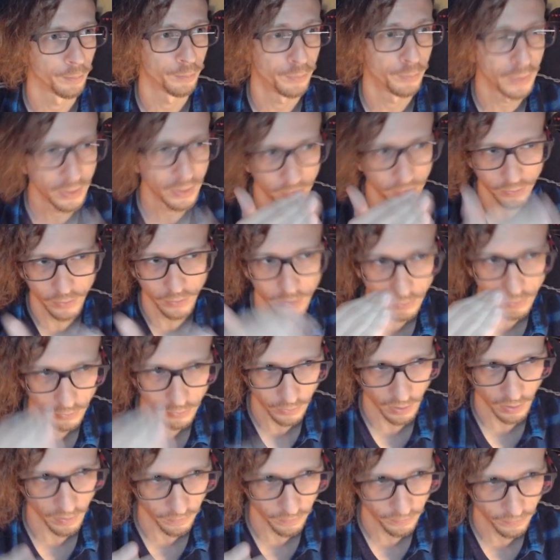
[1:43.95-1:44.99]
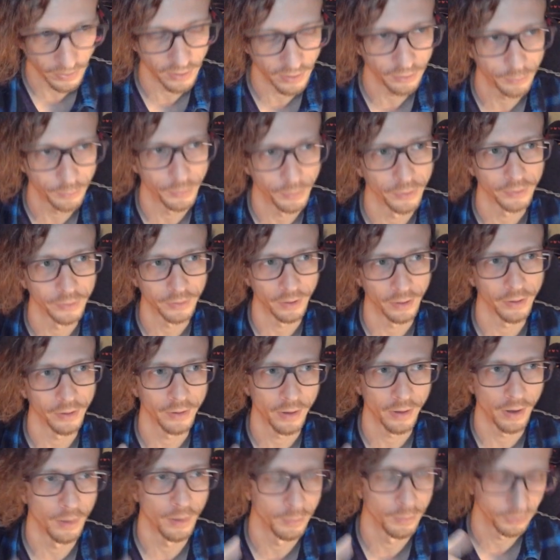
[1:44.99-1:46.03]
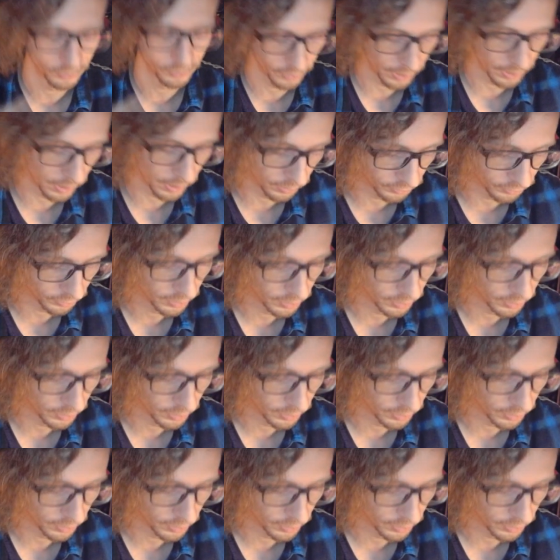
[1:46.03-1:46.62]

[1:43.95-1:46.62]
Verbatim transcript: business.facebook.com slash